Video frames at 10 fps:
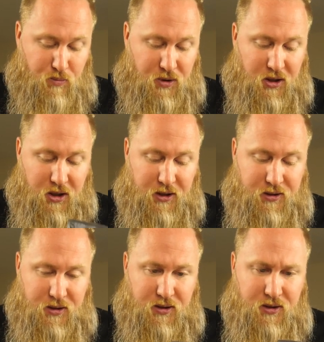But
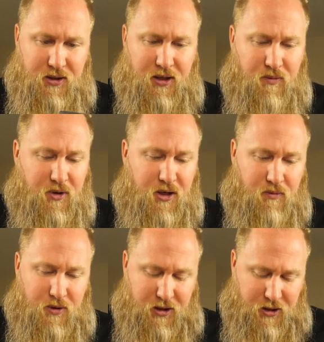then we got,
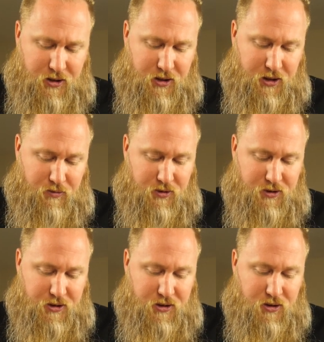what kind of cable is
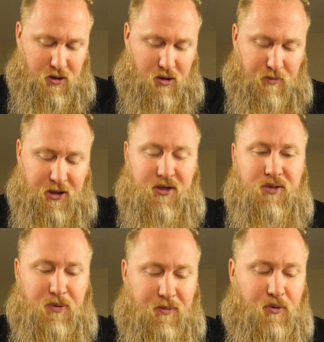this? Mini
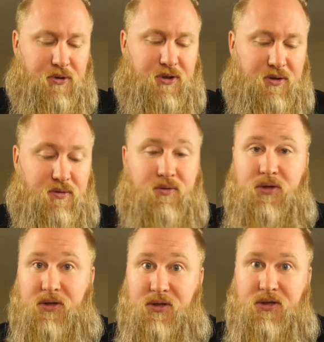DisplayPort
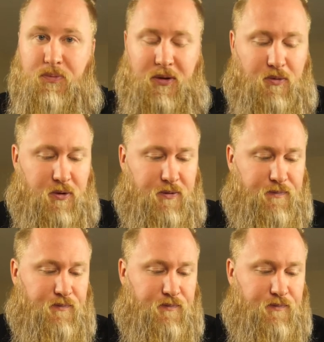to DisplayPort.